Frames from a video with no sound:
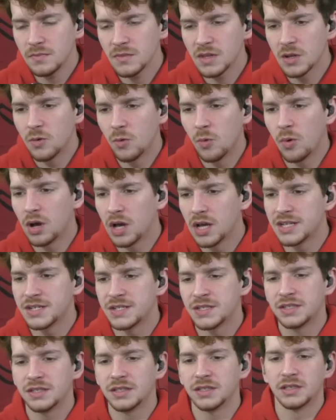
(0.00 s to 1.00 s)

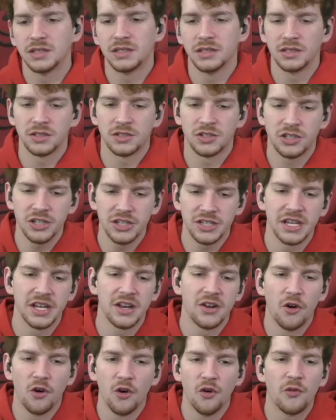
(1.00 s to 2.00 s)
was just
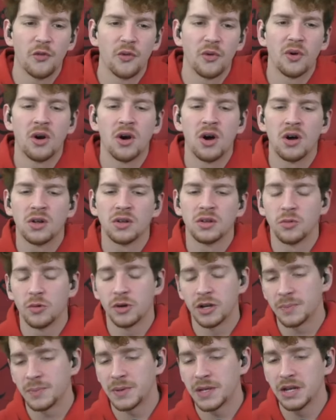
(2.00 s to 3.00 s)
an overall
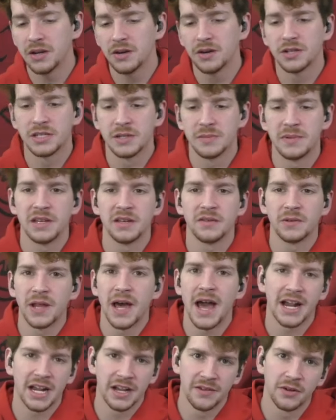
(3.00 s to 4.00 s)
what appeared to be
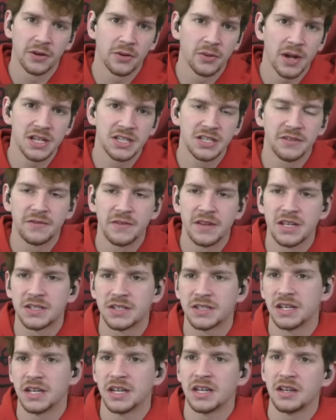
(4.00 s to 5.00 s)
lack of
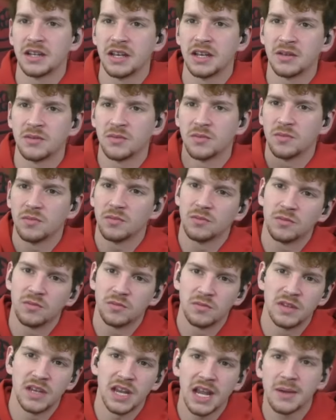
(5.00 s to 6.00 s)
aggressiveness in
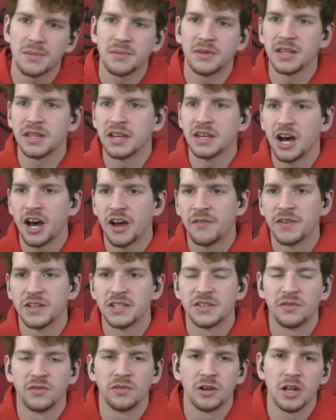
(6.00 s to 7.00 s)
namely the
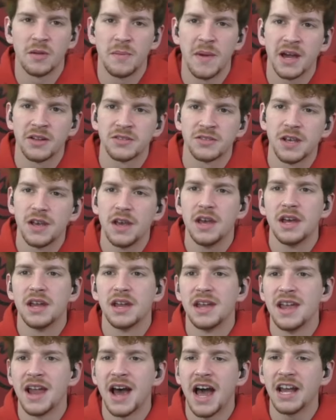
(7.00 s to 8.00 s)
offensive rebounds.
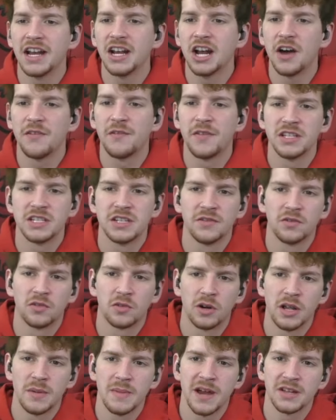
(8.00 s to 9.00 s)
9 offensive
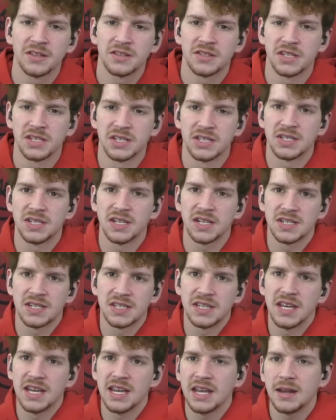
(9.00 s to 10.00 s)
rebounds to
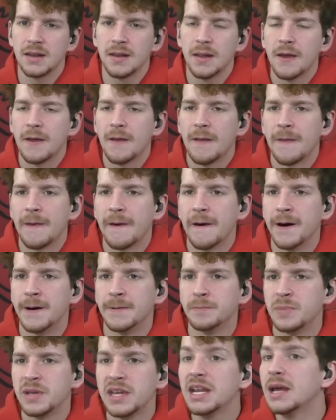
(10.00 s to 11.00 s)
16.
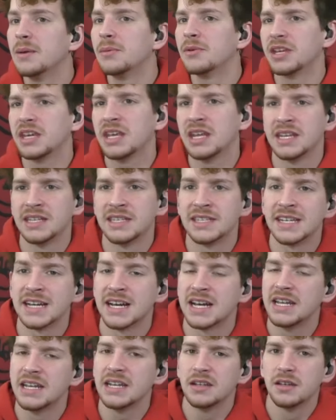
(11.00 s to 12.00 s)
Being able to get it
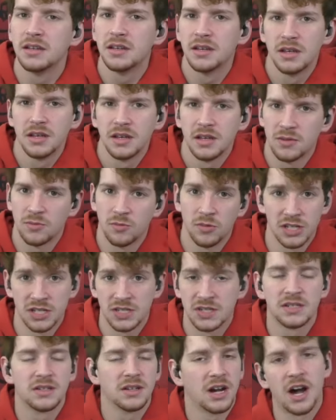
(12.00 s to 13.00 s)
done
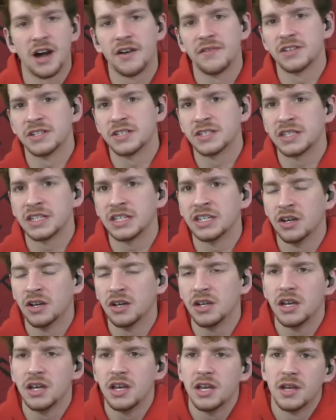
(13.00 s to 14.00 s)
was obviously
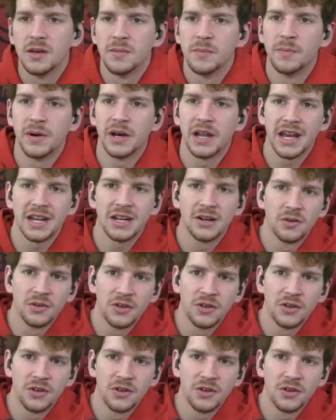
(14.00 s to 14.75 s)
good, but I don't